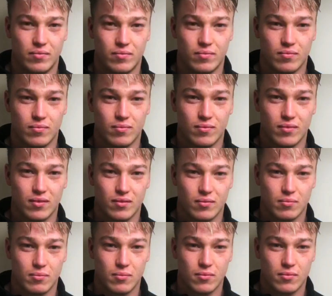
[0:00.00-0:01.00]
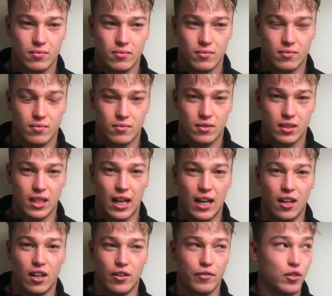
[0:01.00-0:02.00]
bounce back next week against Bristol. Yeah,
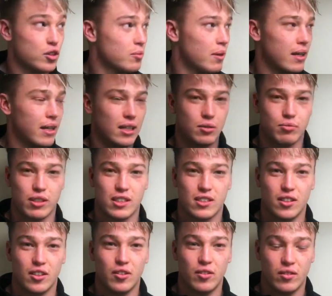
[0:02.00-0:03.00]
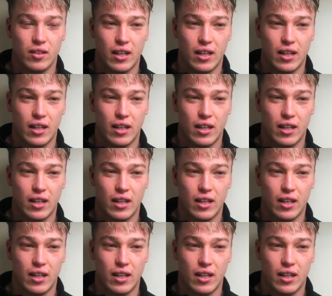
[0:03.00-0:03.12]
looking forward to playing against Bristol.